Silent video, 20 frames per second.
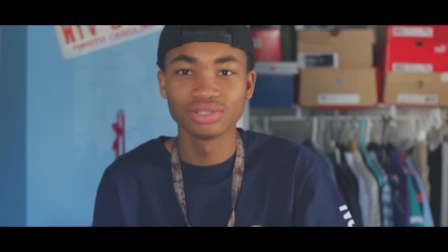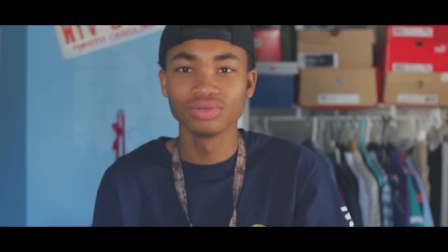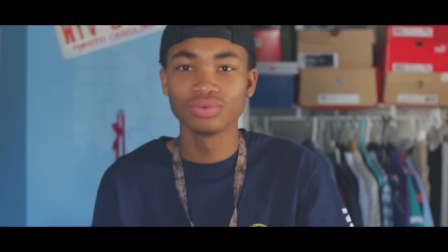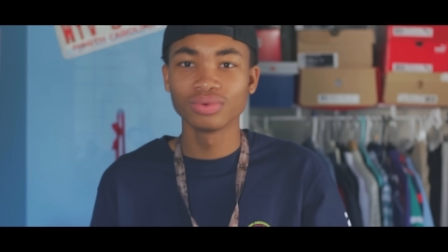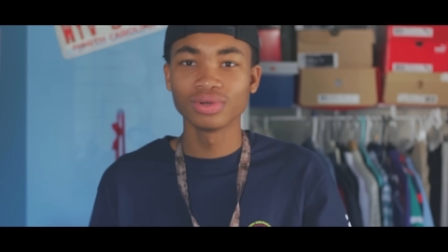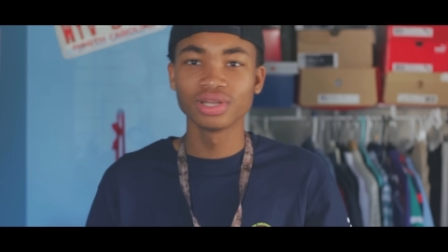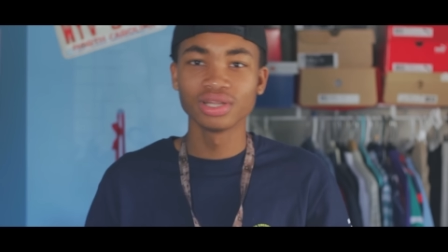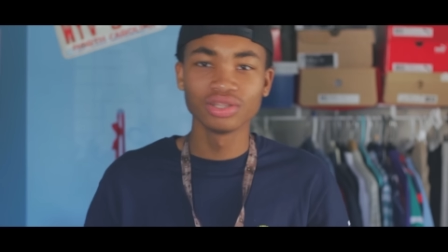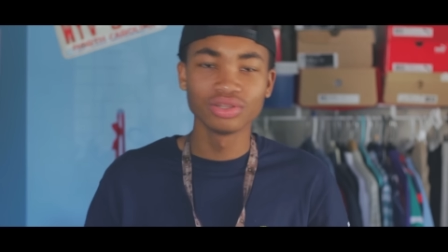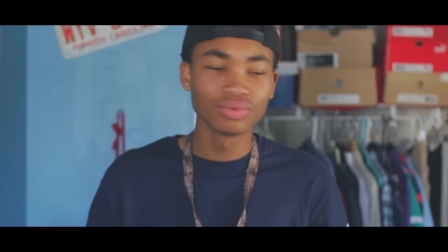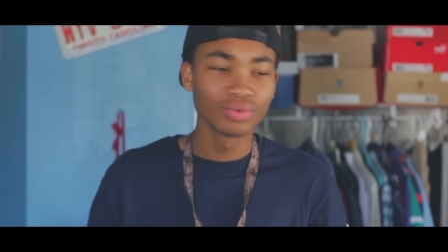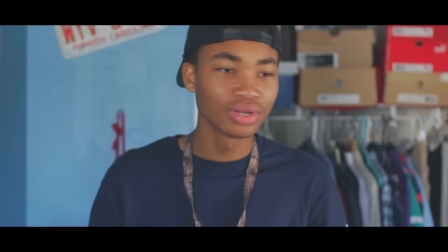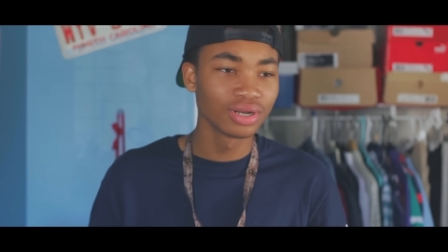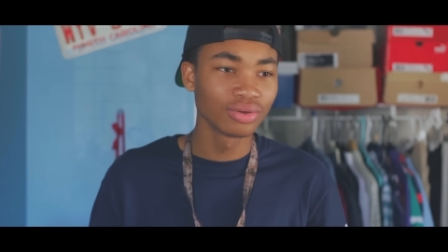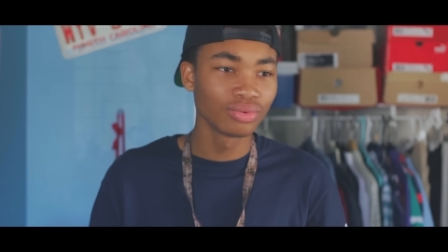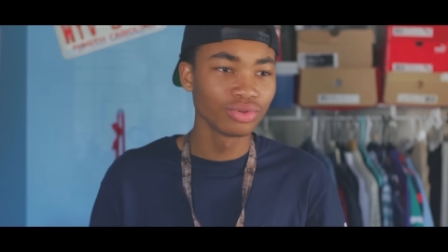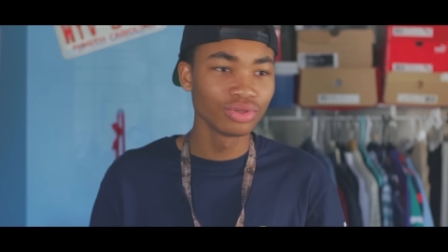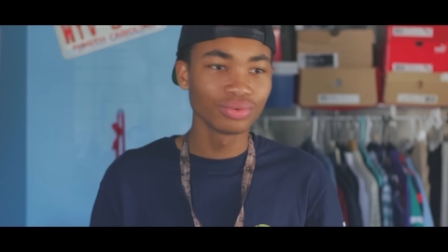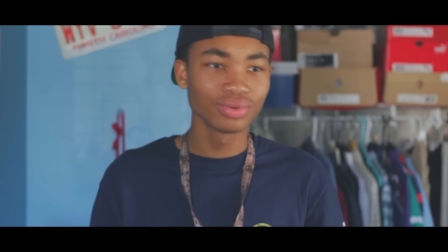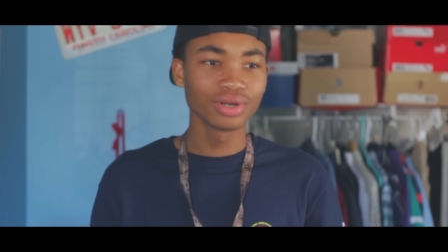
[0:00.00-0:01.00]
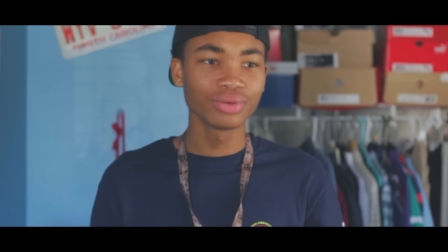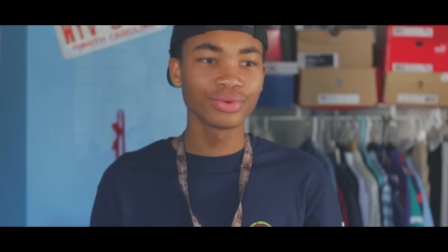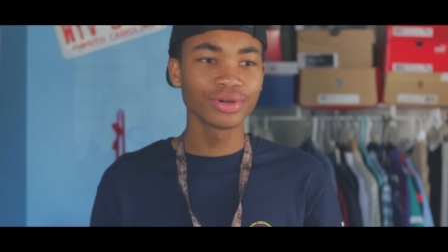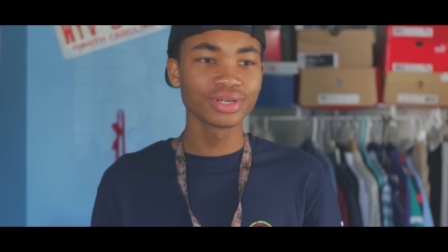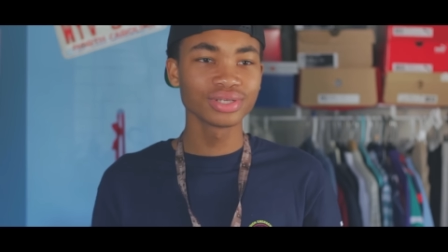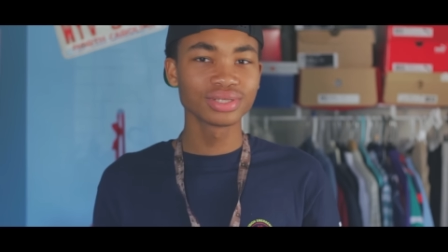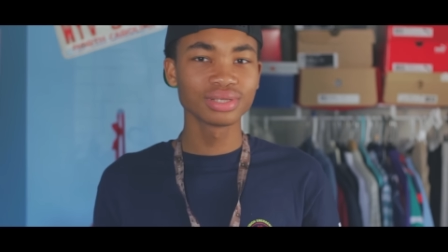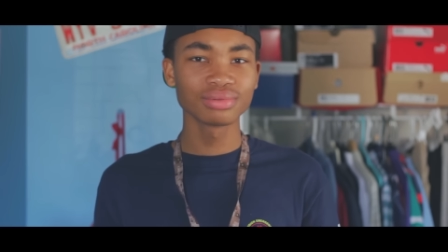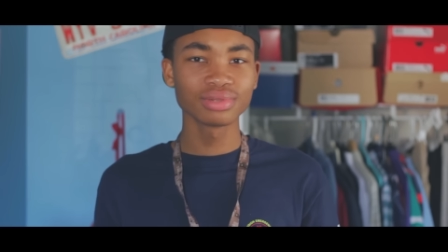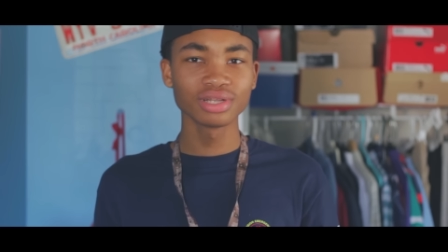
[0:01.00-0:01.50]
and you wanna
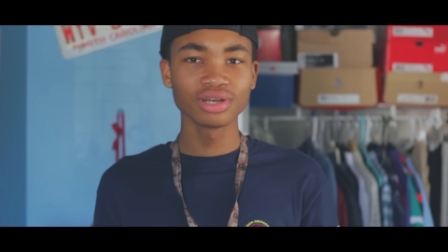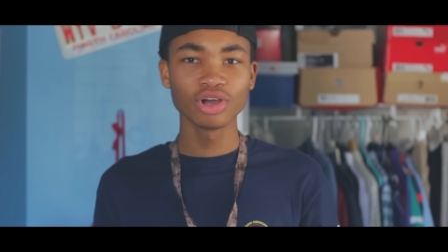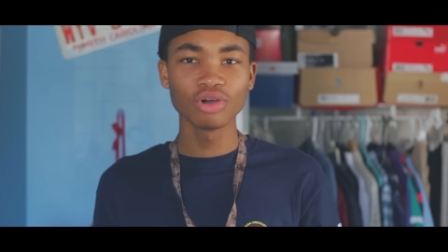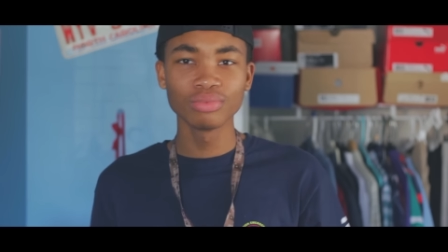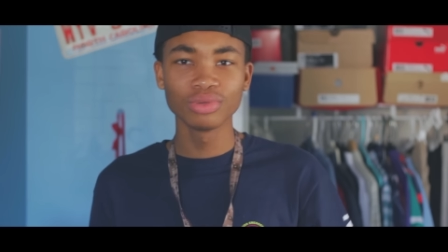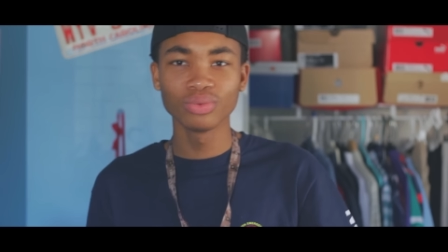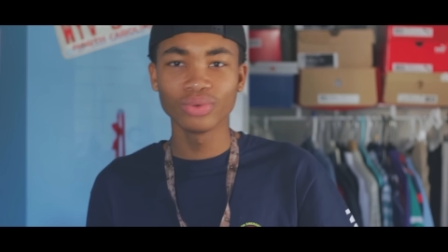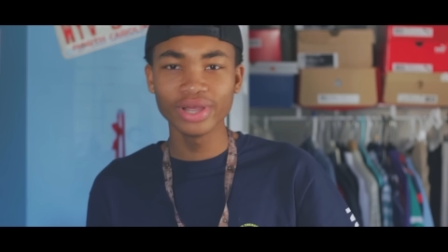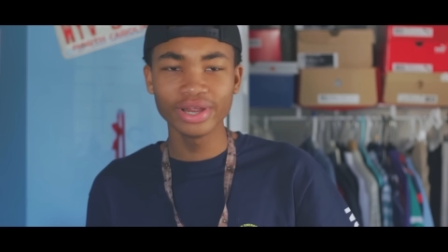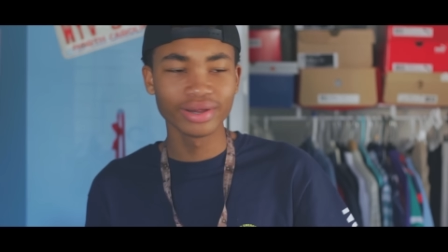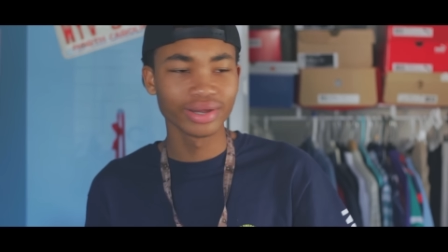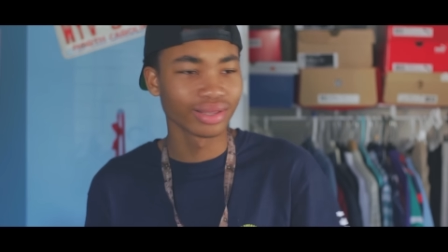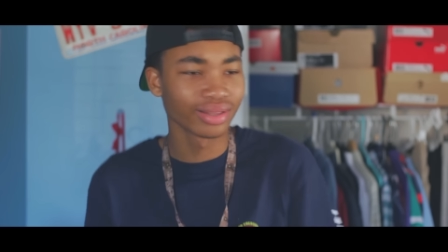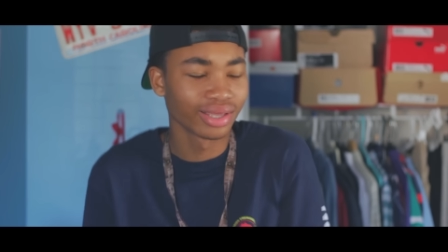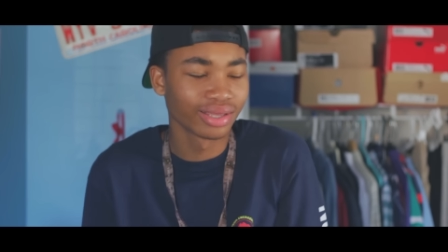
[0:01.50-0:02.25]
wear something, homie, wear it.